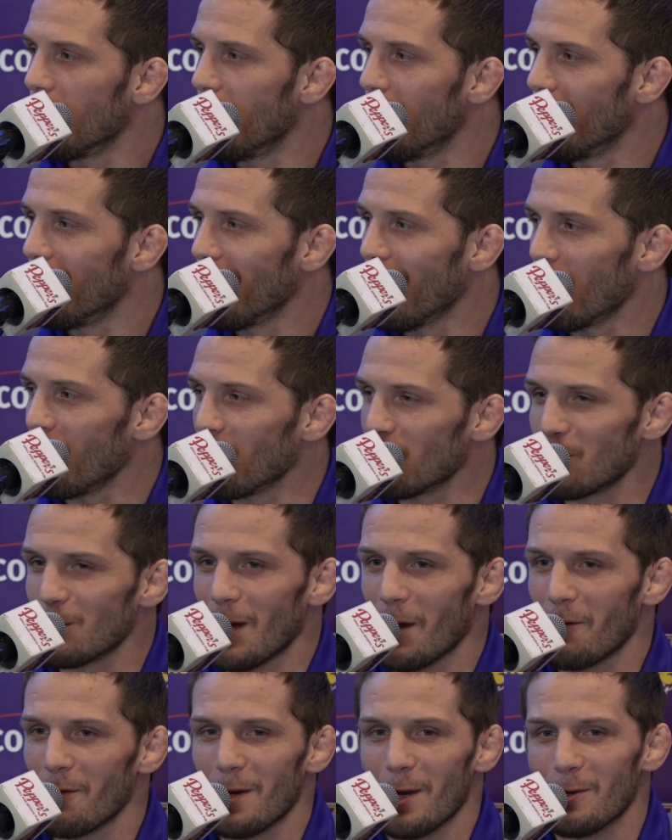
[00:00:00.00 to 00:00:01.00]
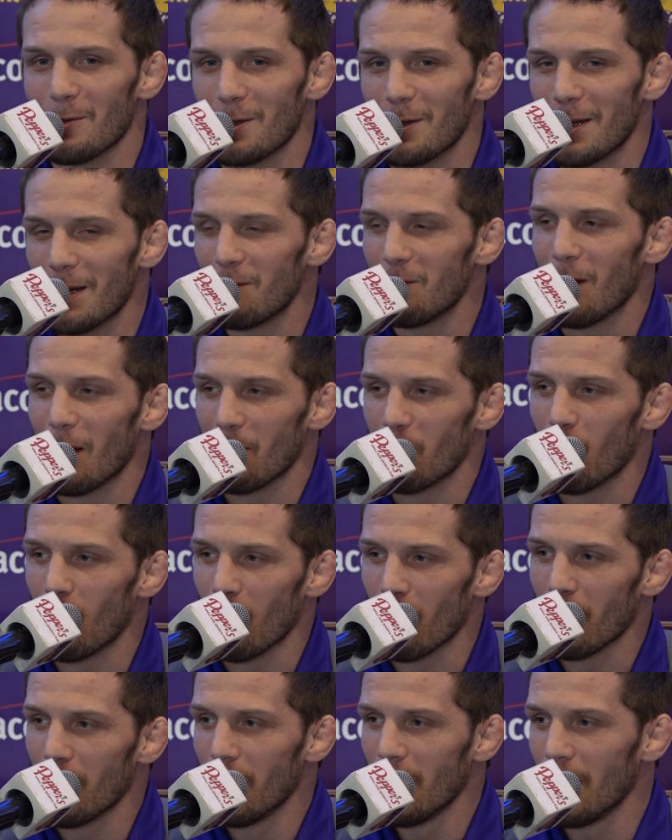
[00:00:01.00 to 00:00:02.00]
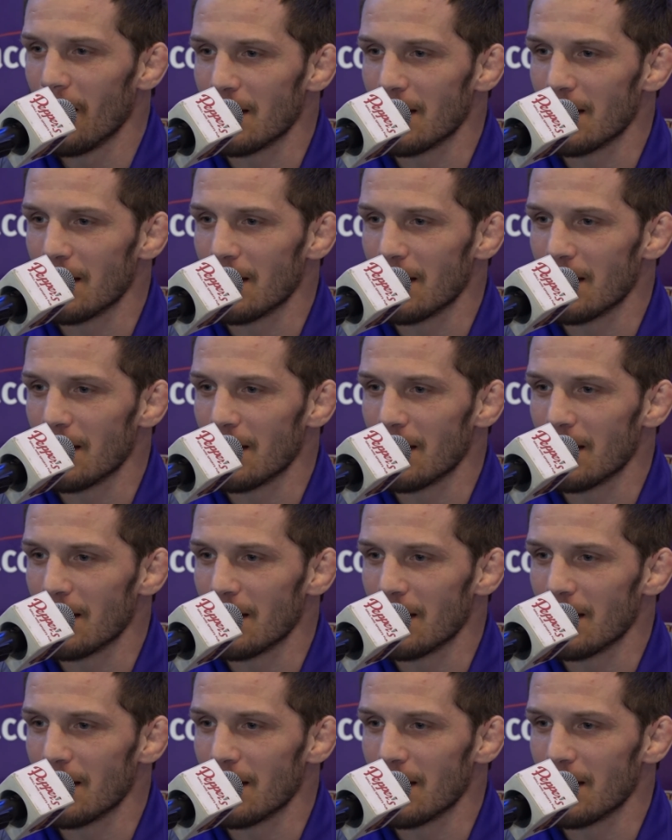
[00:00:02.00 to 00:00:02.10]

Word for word: I mean, there's nothing else that they've done more.